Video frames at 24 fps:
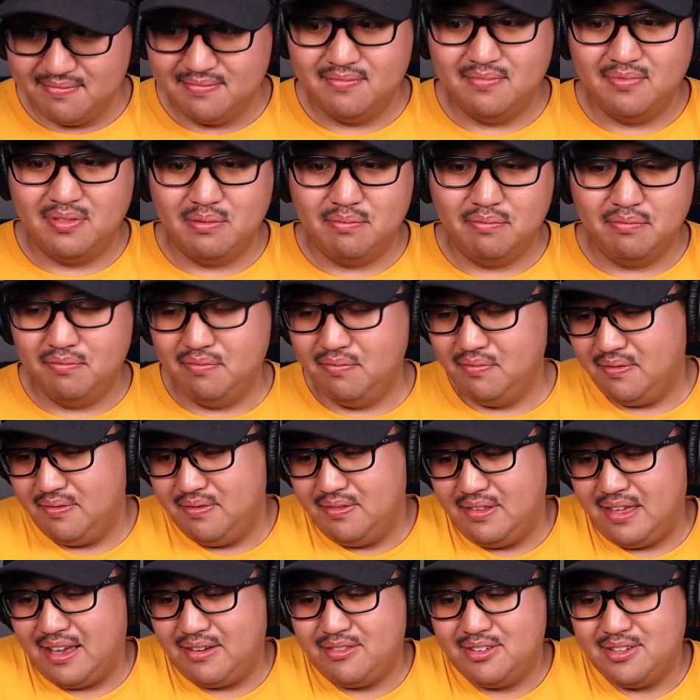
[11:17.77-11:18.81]
I
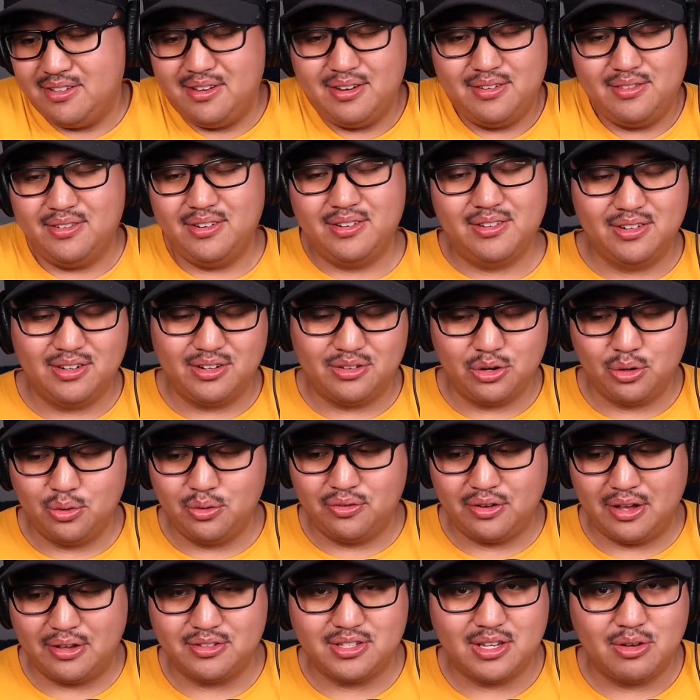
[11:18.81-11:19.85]
don't know
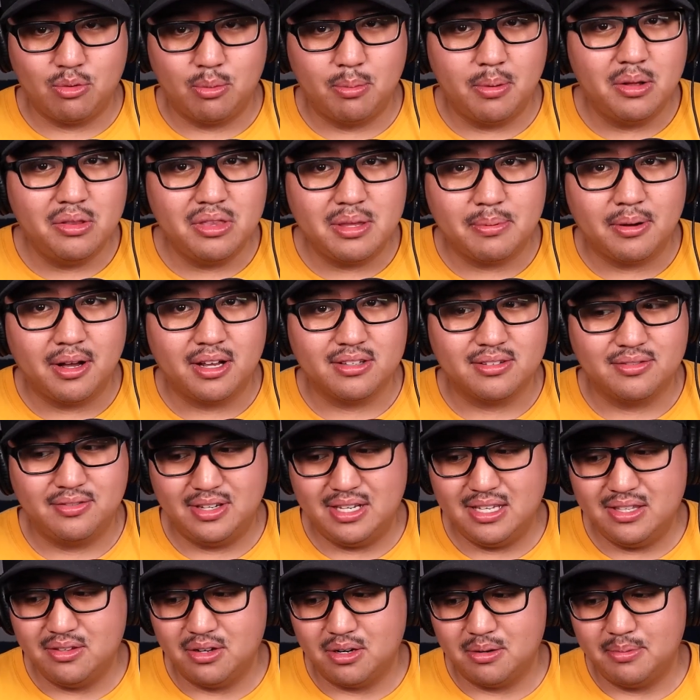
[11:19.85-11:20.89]
if I would say remotely positive
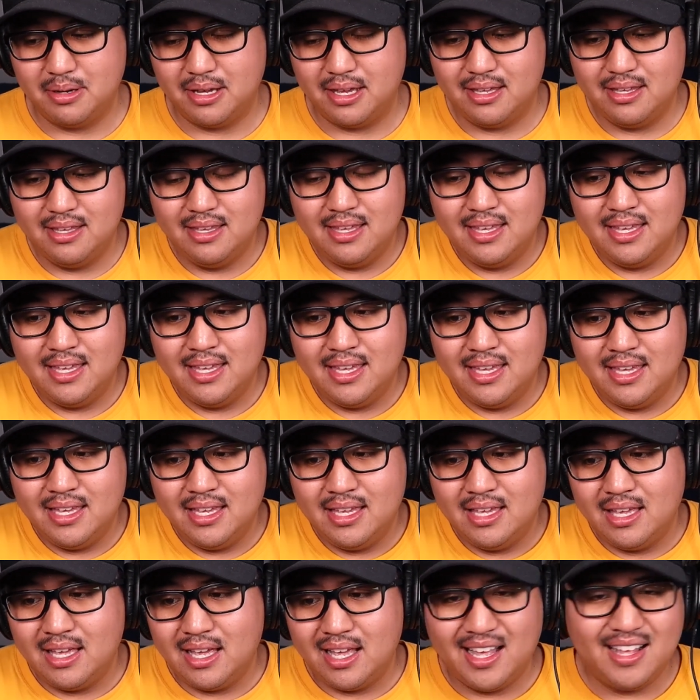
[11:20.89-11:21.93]
either, but
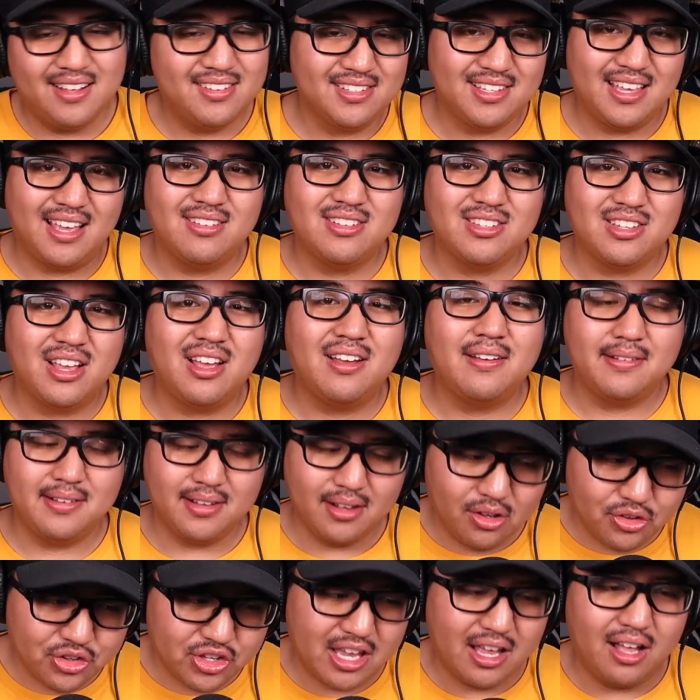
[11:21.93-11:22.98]

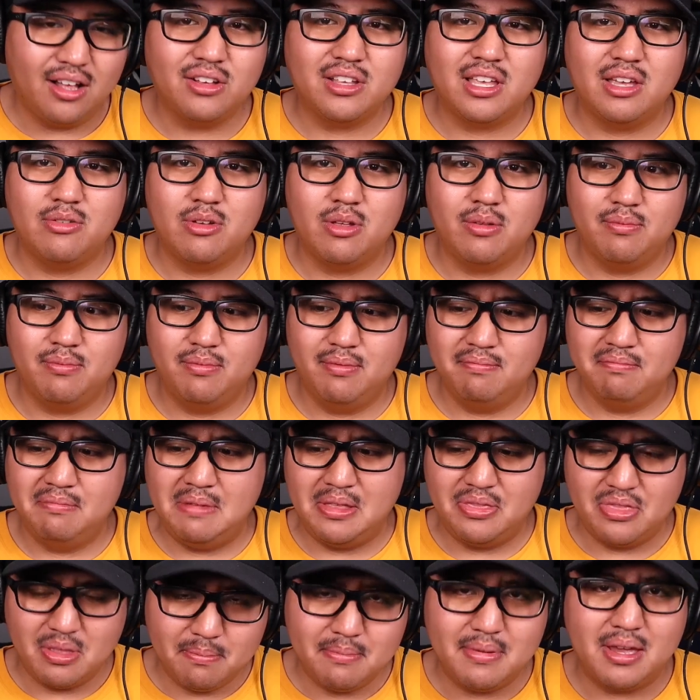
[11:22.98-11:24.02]
I'll give it
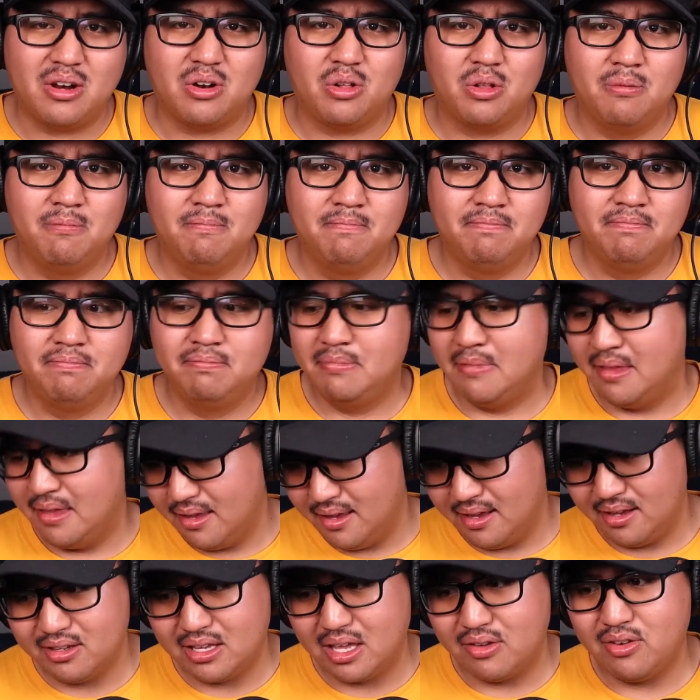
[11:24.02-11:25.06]
in the middle.
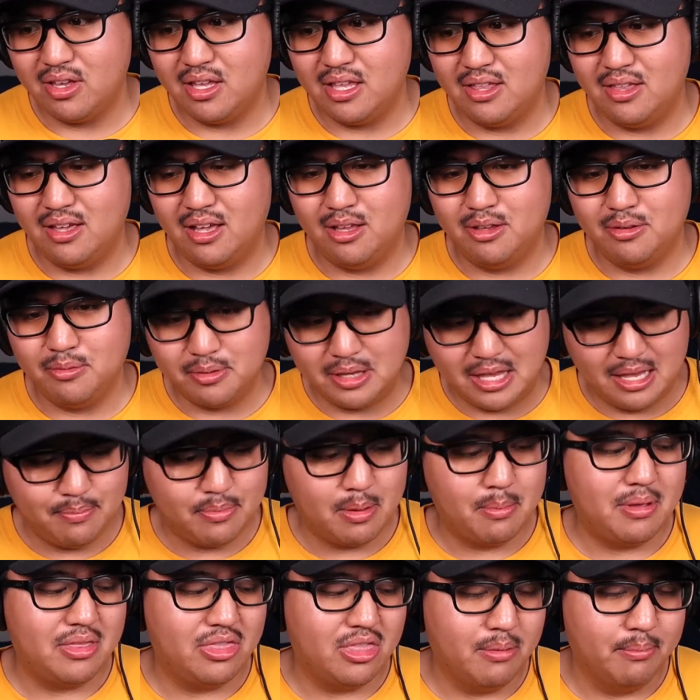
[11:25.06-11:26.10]
I'll keep
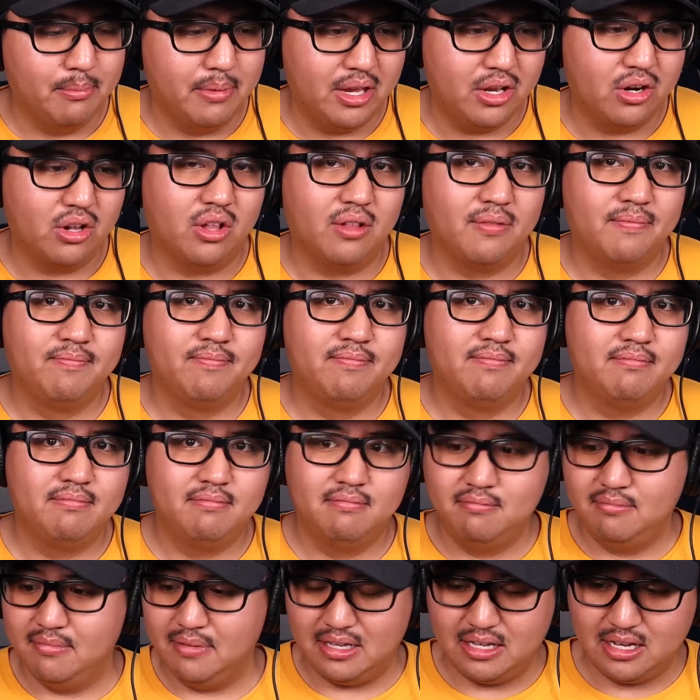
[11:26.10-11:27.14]
them in the middle
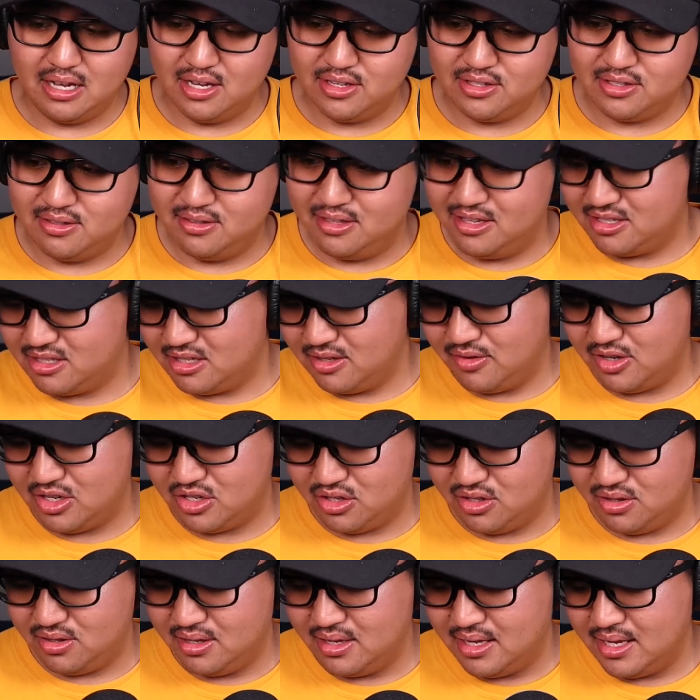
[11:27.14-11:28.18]
because this
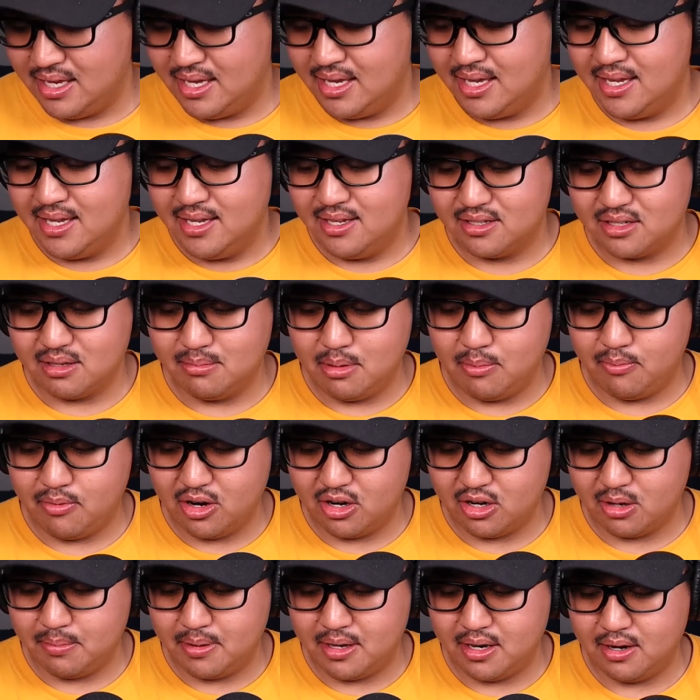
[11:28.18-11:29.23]
division is going to be
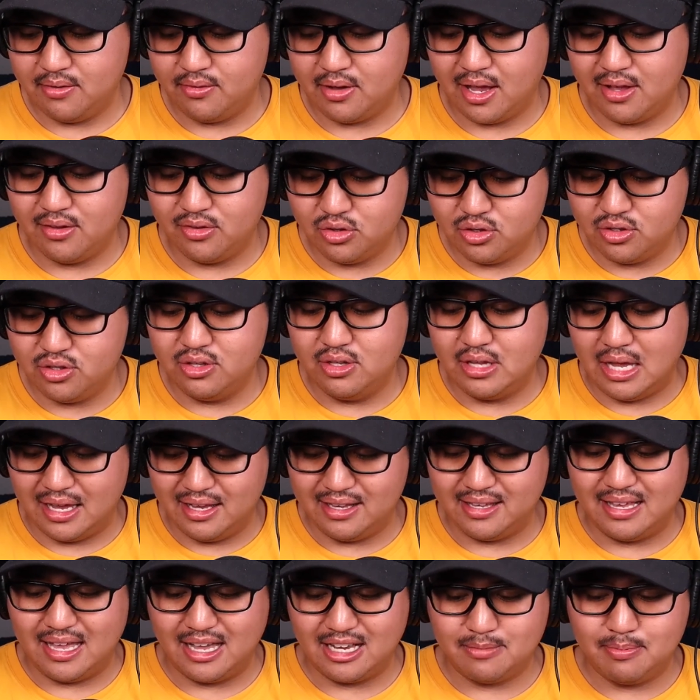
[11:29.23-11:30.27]
very competitive. I
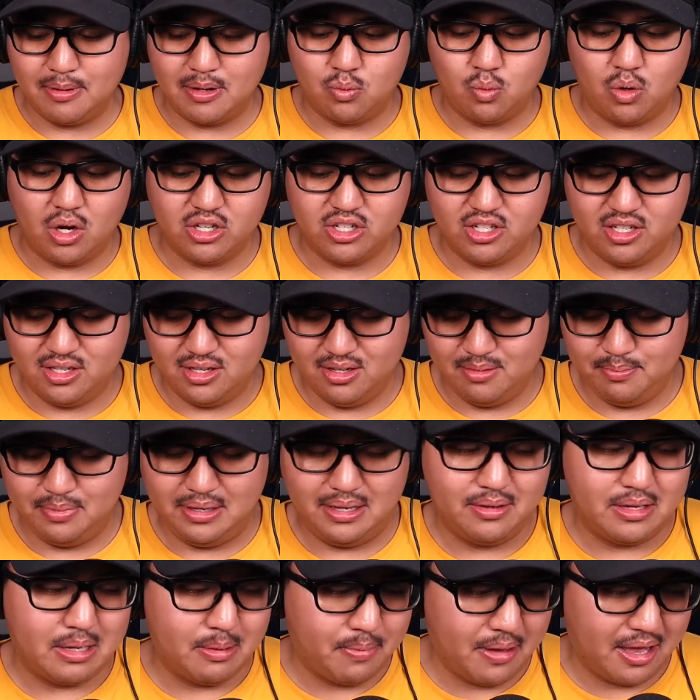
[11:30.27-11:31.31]
expect Washington to
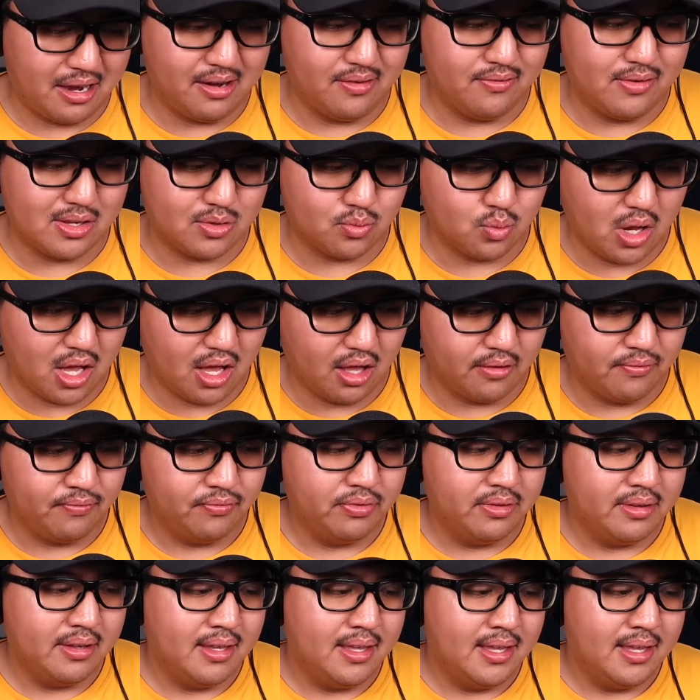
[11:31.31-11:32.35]
be competitive as well,